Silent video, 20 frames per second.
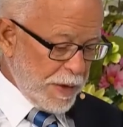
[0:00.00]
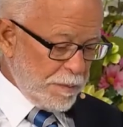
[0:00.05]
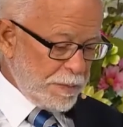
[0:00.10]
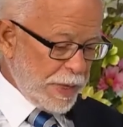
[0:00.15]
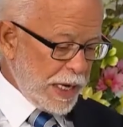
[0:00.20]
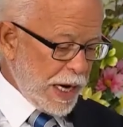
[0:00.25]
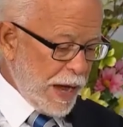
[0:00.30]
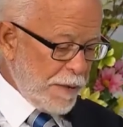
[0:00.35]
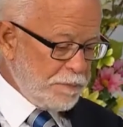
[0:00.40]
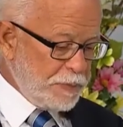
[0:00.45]

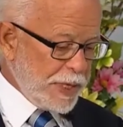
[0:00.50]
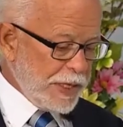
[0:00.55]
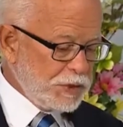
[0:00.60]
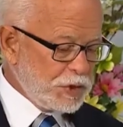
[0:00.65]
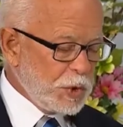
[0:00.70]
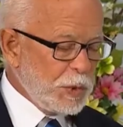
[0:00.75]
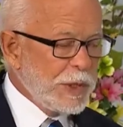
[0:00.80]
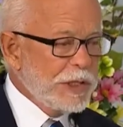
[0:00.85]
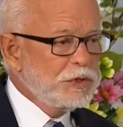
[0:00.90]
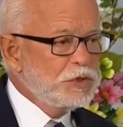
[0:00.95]
But on
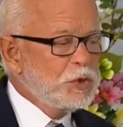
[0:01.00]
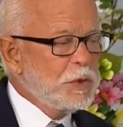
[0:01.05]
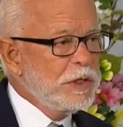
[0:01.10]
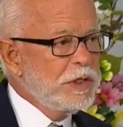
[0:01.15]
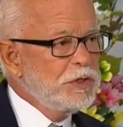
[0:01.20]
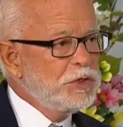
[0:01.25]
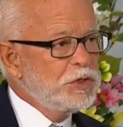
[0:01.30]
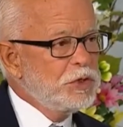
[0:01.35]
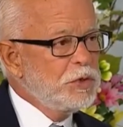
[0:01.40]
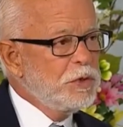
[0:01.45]
page
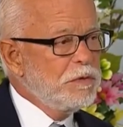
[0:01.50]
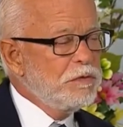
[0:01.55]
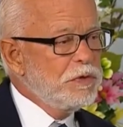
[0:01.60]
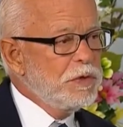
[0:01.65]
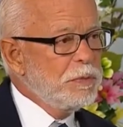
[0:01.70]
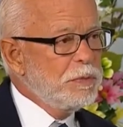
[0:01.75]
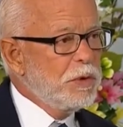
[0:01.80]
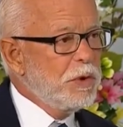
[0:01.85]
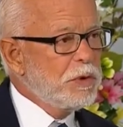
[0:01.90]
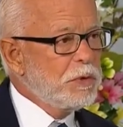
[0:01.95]
122 of
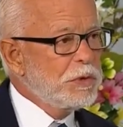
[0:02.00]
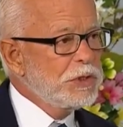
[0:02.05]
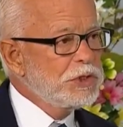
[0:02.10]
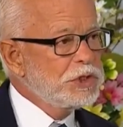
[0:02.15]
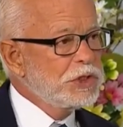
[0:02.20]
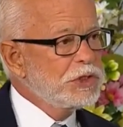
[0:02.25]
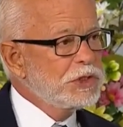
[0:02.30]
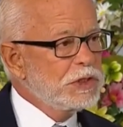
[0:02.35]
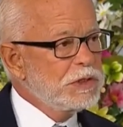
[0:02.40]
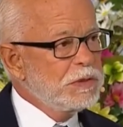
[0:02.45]
your book,
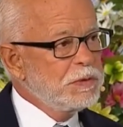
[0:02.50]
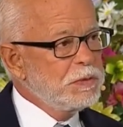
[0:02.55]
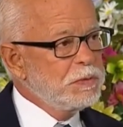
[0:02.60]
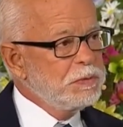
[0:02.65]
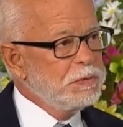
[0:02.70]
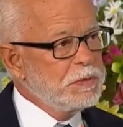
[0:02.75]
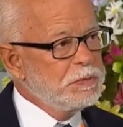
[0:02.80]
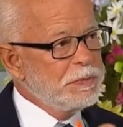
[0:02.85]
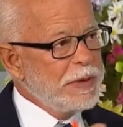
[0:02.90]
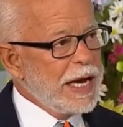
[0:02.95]
which is
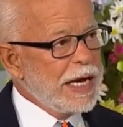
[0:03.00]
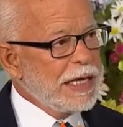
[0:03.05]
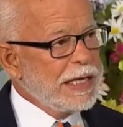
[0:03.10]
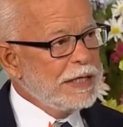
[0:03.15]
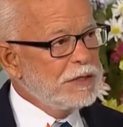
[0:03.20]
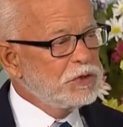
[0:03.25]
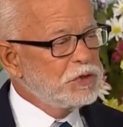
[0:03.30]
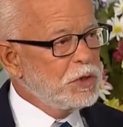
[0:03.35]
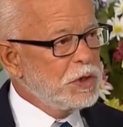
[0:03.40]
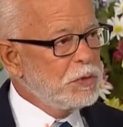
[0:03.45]
back
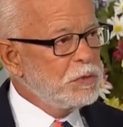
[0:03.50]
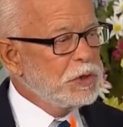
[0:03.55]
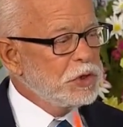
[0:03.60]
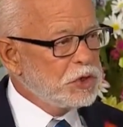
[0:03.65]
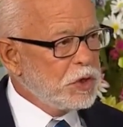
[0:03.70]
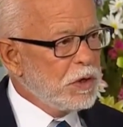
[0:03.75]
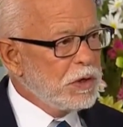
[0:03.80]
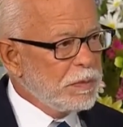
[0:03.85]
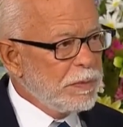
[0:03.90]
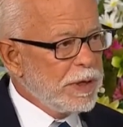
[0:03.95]
into it, and we're
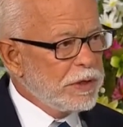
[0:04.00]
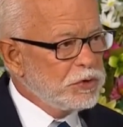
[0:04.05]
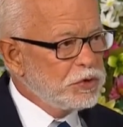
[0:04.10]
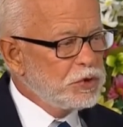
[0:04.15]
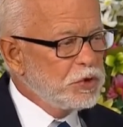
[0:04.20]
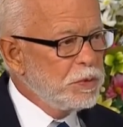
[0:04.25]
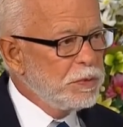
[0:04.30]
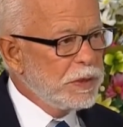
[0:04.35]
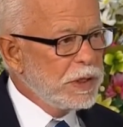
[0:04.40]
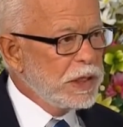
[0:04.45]
talking about
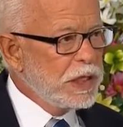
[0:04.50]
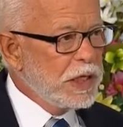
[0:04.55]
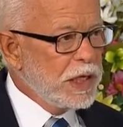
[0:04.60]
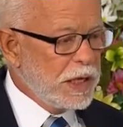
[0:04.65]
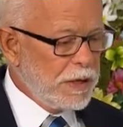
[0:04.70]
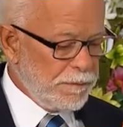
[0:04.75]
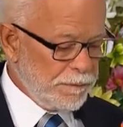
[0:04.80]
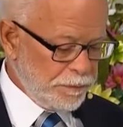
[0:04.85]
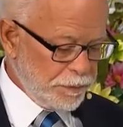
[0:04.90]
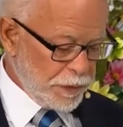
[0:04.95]
Truman
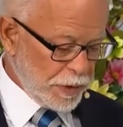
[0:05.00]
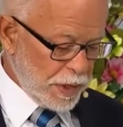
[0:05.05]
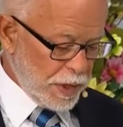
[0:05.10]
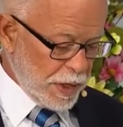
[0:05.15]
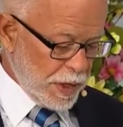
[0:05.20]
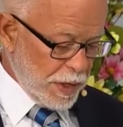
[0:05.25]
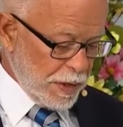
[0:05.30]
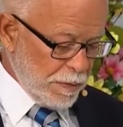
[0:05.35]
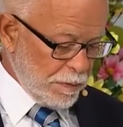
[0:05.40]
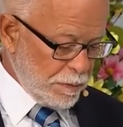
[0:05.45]
again,
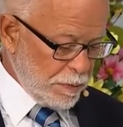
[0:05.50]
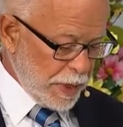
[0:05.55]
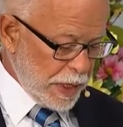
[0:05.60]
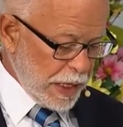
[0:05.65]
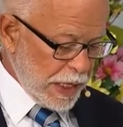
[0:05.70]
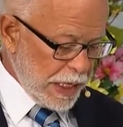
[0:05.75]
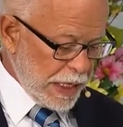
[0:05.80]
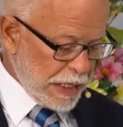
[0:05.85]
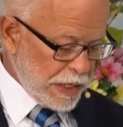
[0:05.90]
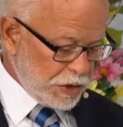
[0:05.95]

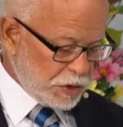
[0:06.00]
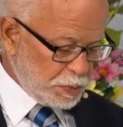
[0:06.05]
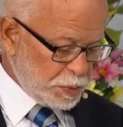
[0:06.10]
but in the